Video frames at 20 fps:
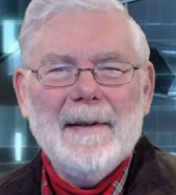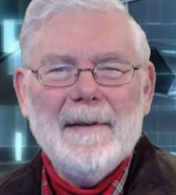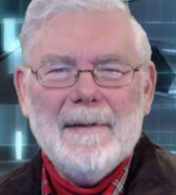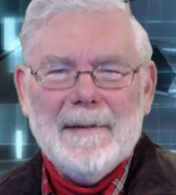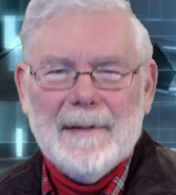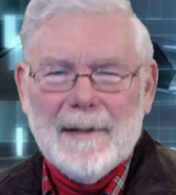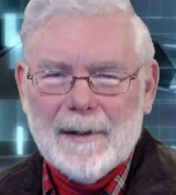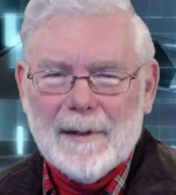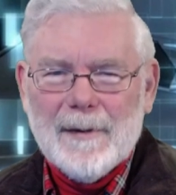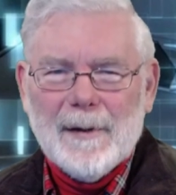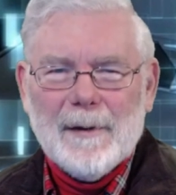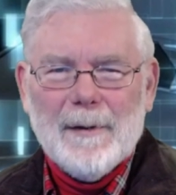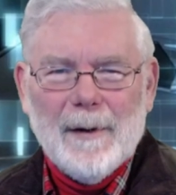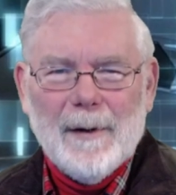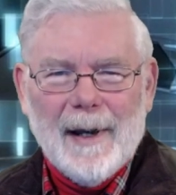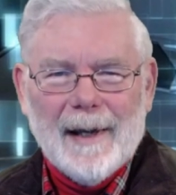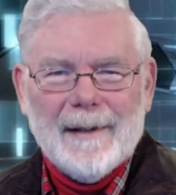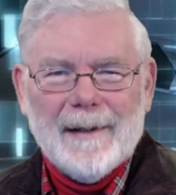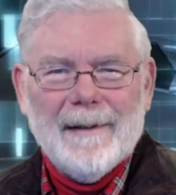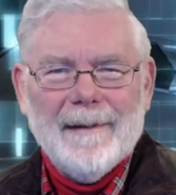tick the
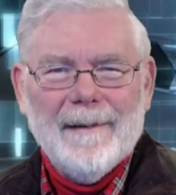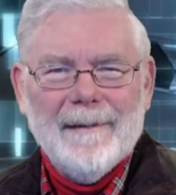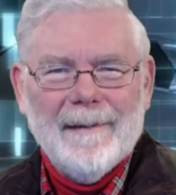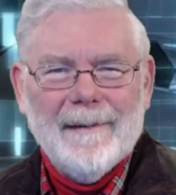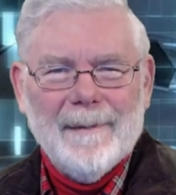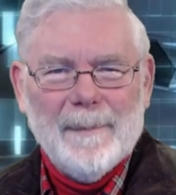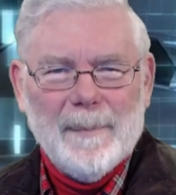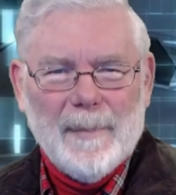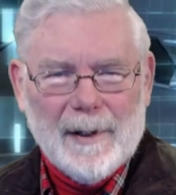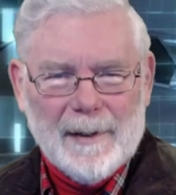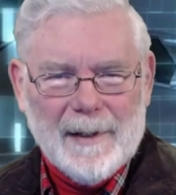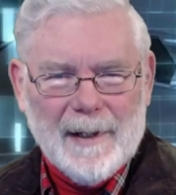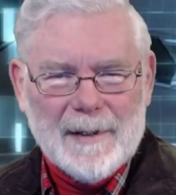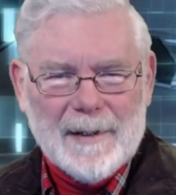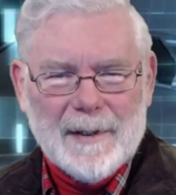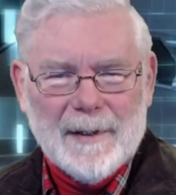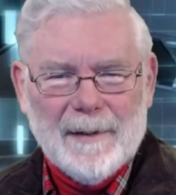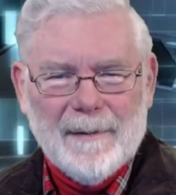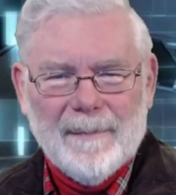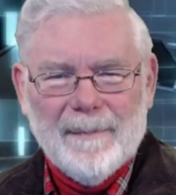correct
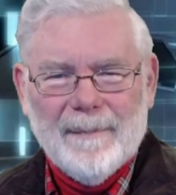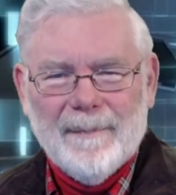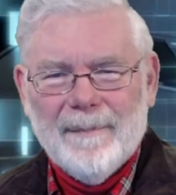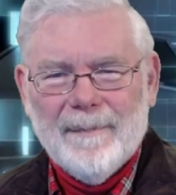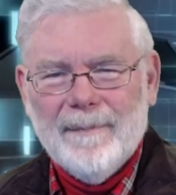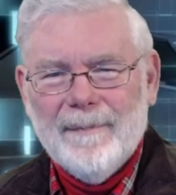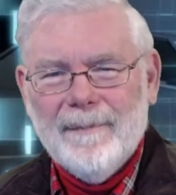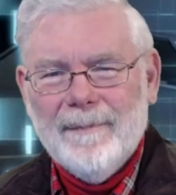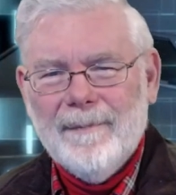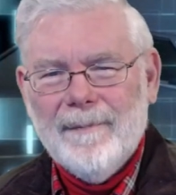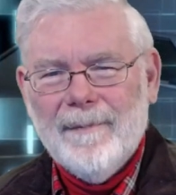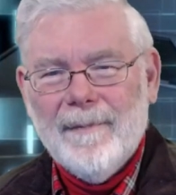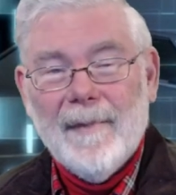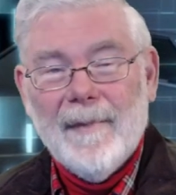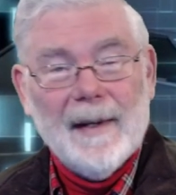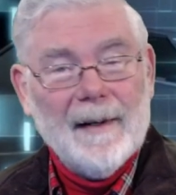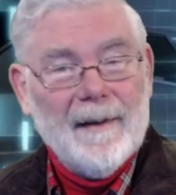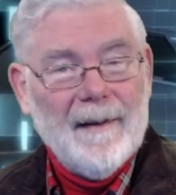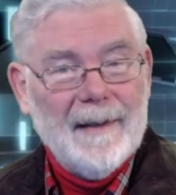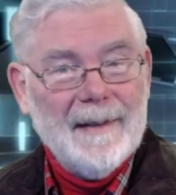partition.
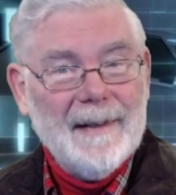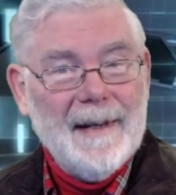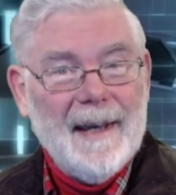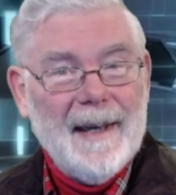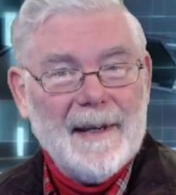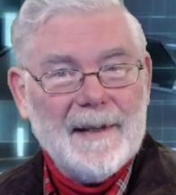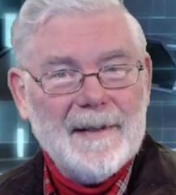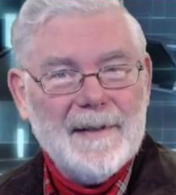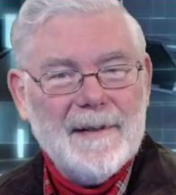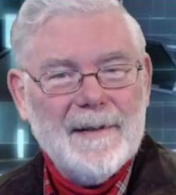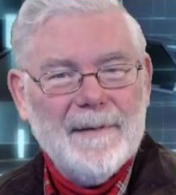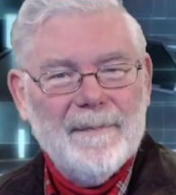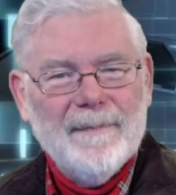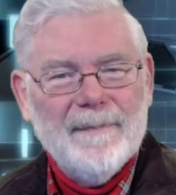Then click Next.